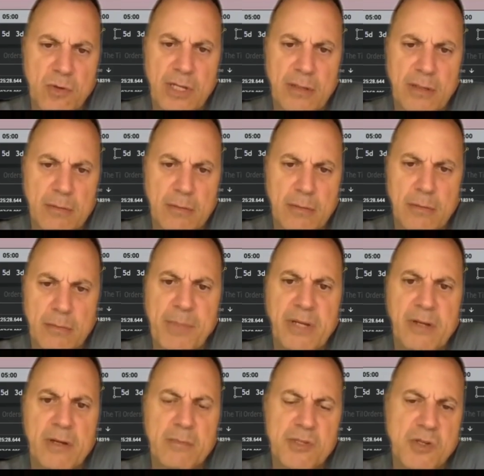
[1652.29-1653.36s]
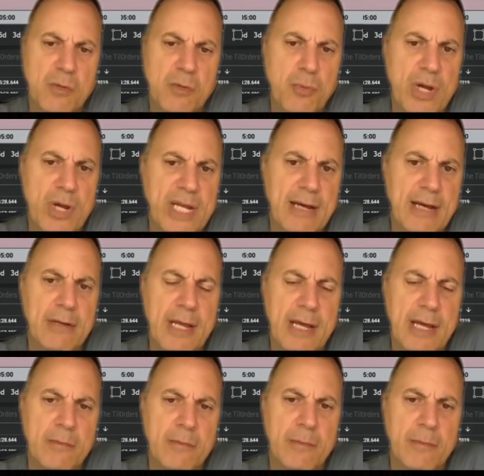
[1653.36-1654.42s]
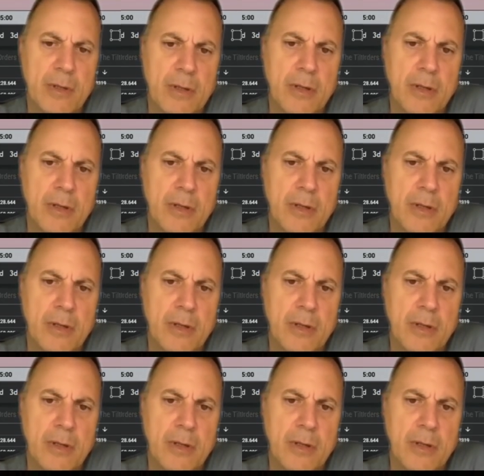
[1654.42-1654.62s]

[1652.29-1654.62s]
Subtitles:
right? That becomes your breakout now.